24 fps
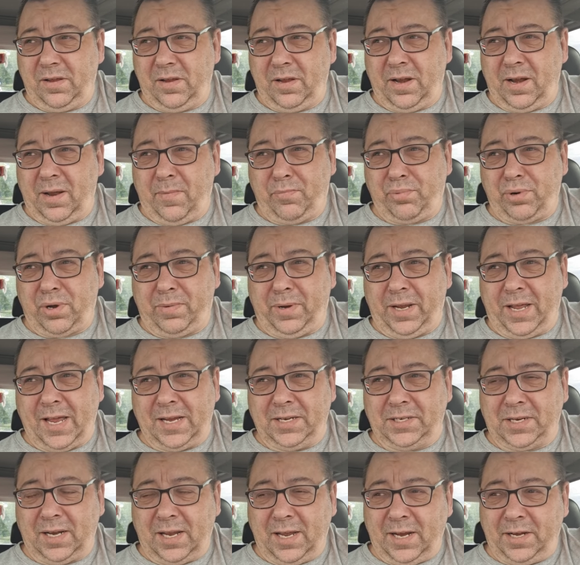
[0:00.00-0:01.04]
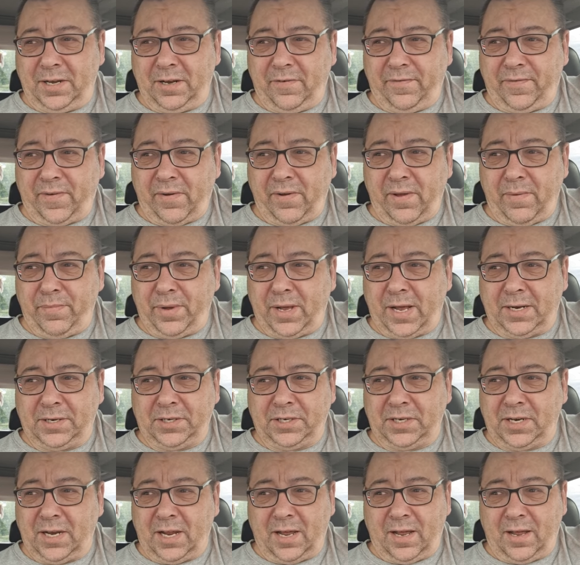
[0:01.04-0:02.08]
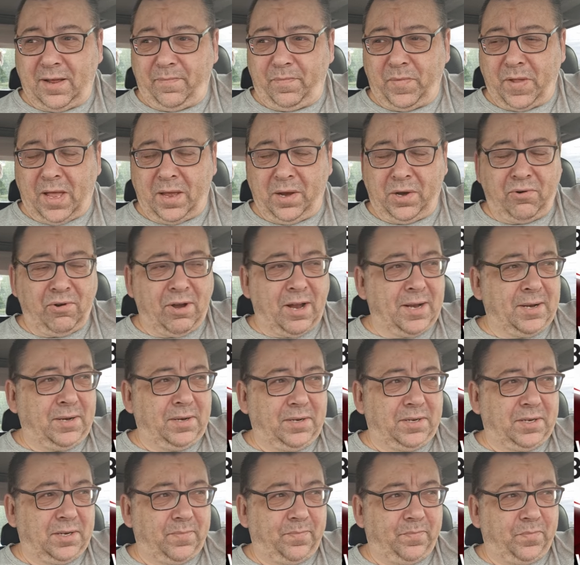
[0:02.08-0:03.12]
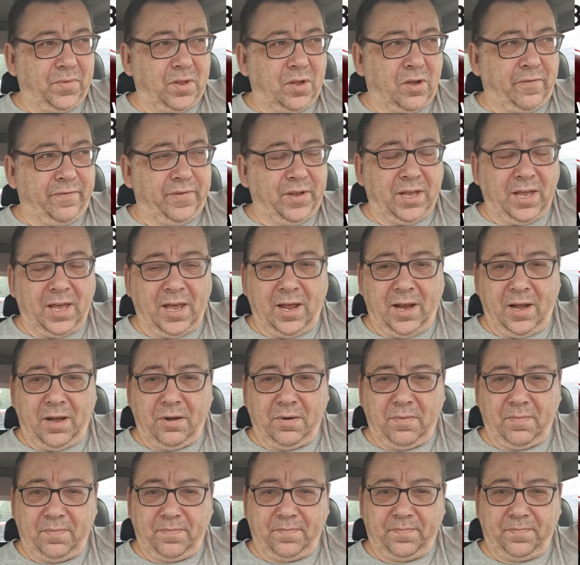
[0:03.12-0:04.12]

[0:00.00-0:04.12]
and I'll probably get slated for it, but I'd start that Grant of a Kane.